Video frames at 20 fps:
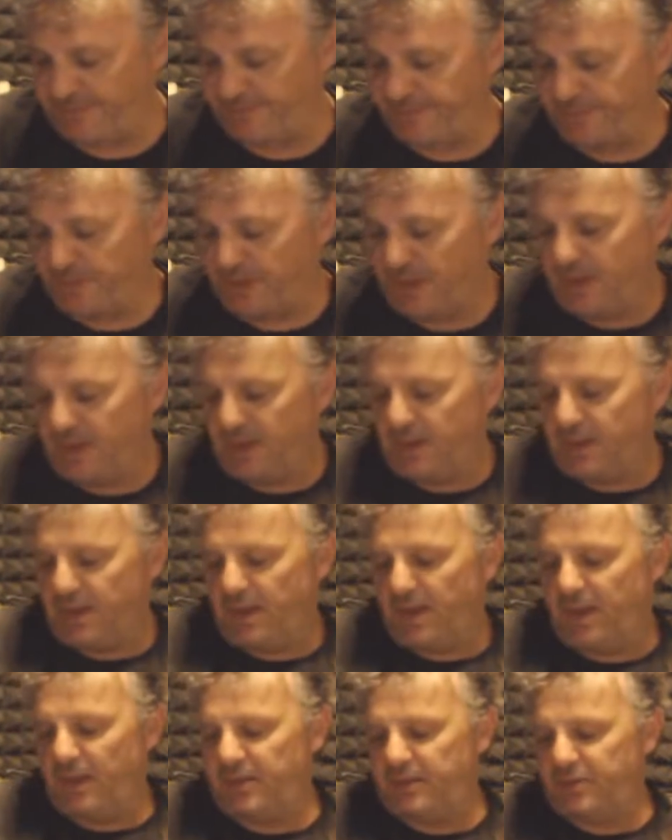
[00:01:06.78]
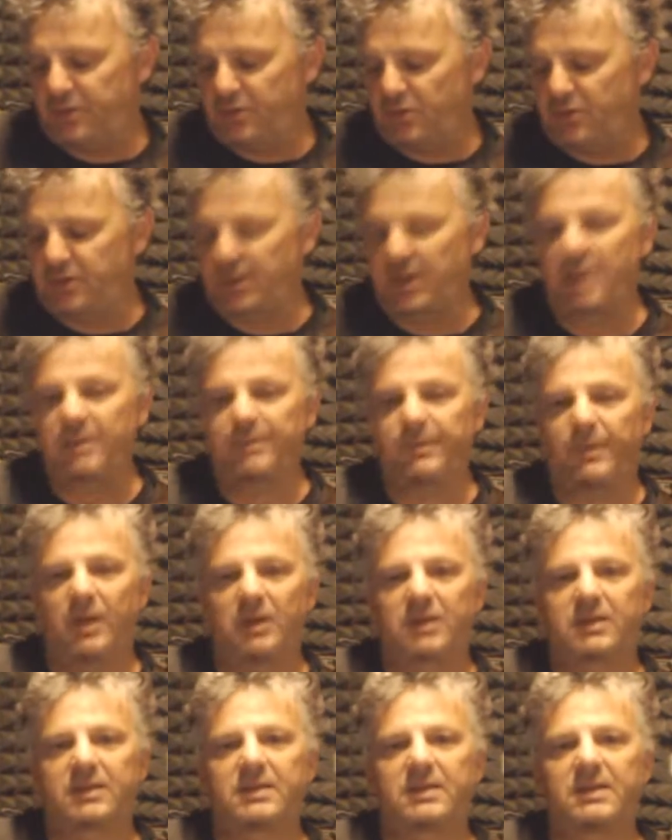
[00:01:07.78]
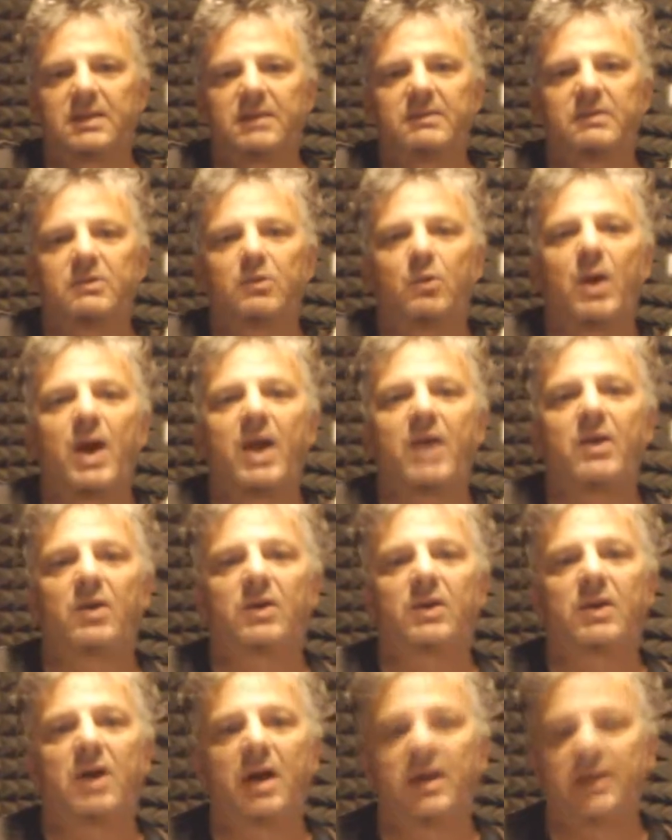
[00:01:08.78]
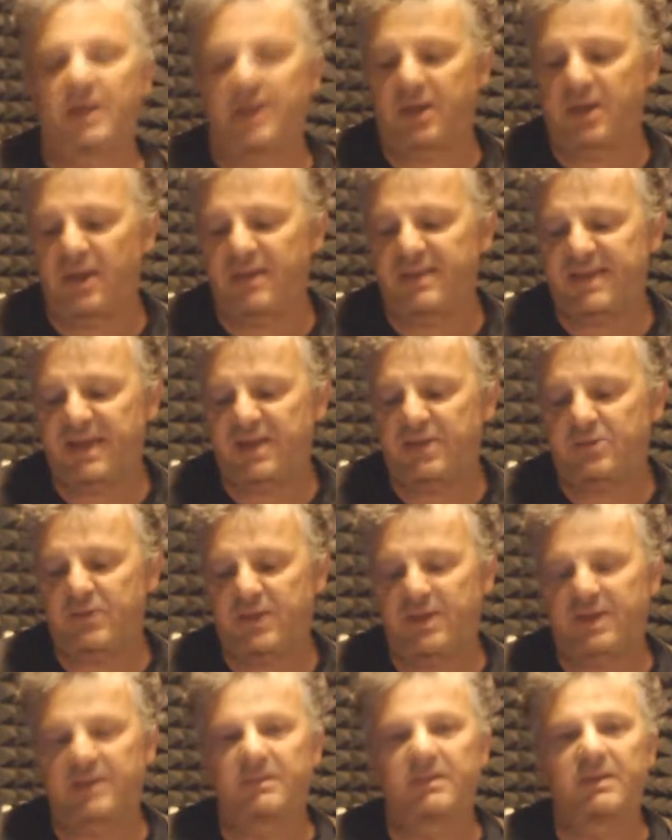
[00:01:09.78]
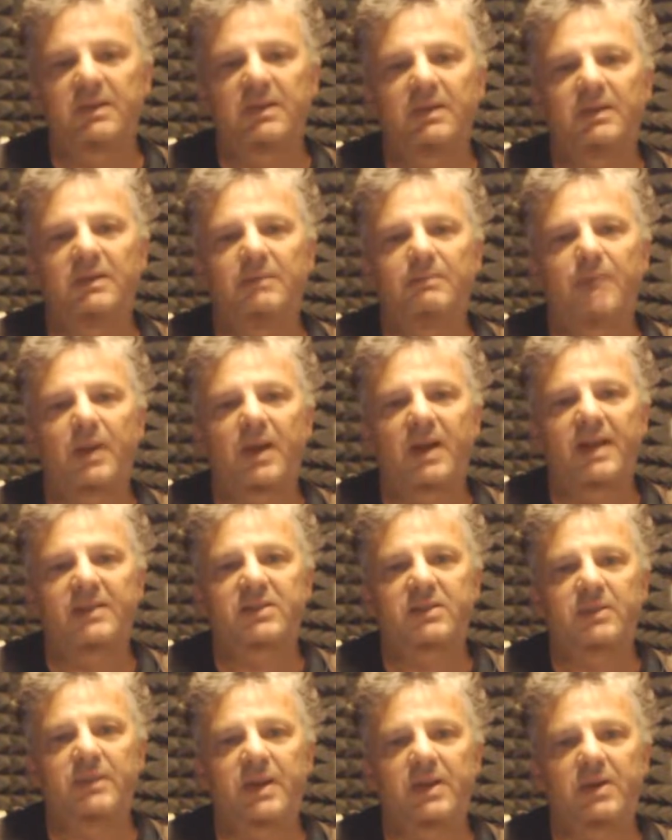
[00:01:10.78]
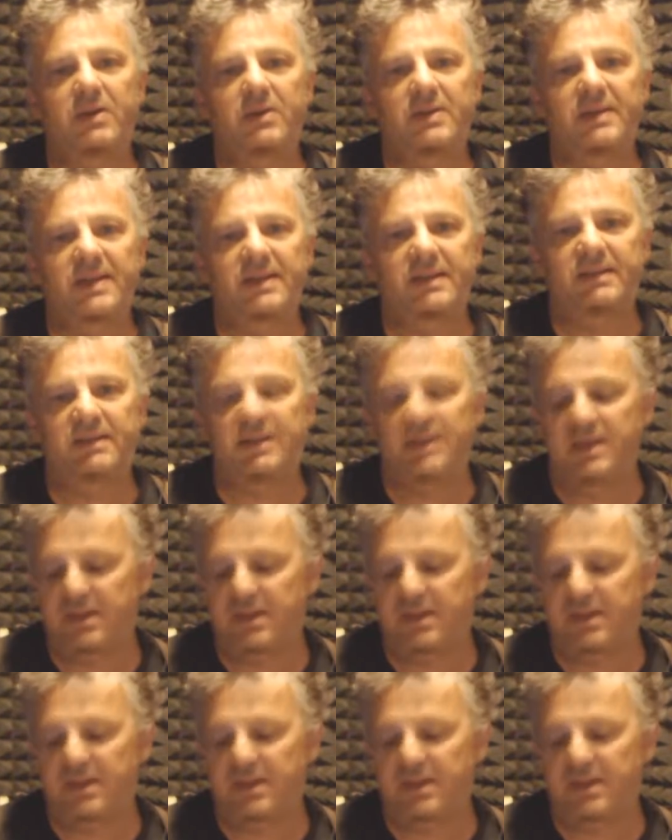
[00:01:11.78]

um, a two-tone pot wired on a concentric potentiometer that